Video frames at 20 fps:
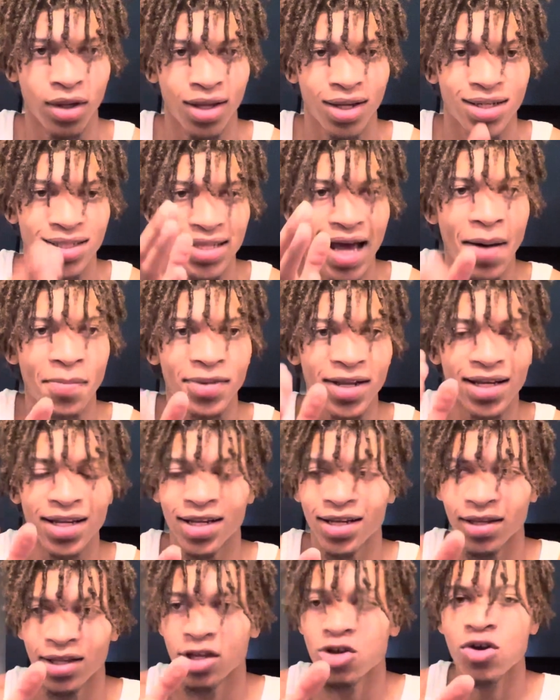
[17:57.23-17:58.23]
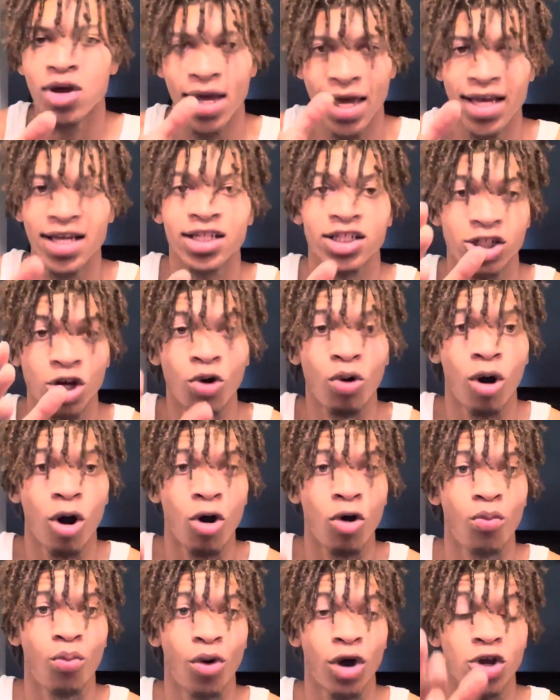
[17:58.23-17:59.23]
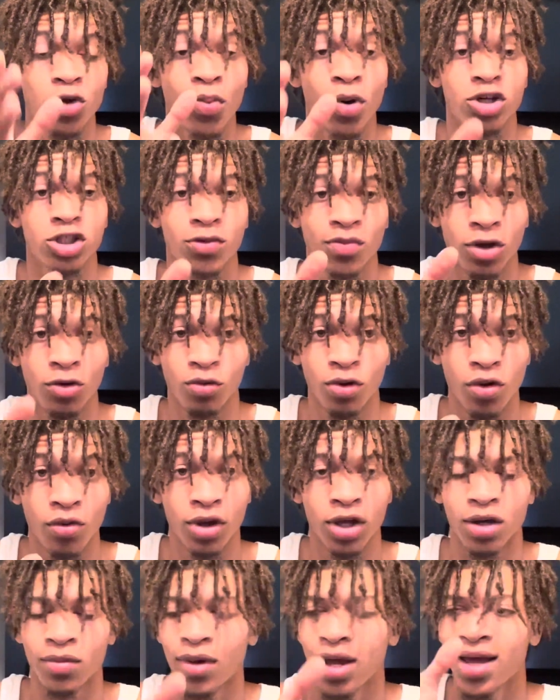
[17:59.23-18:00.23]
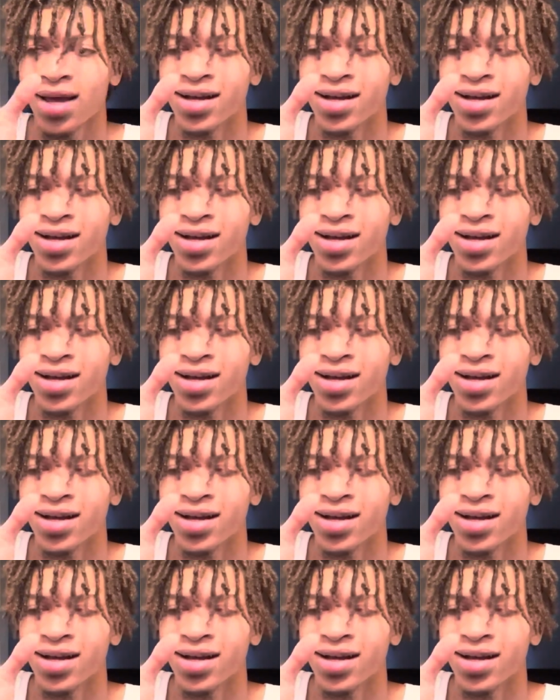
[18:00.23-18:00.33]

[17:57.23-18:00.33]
Stop letting he's your homeboy. You're supposed to be real with him.